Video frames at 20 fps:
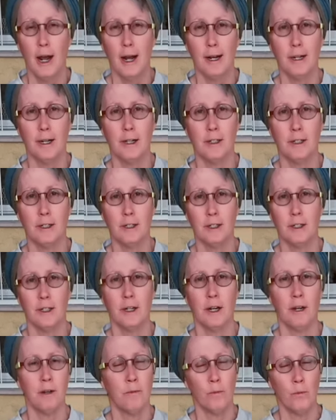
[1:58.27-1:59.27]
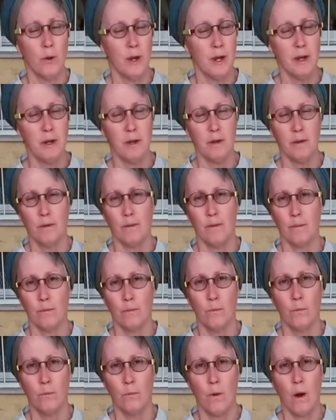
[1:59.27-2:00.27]
As we,
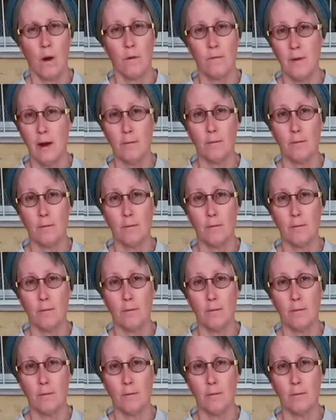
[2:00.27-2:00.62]
our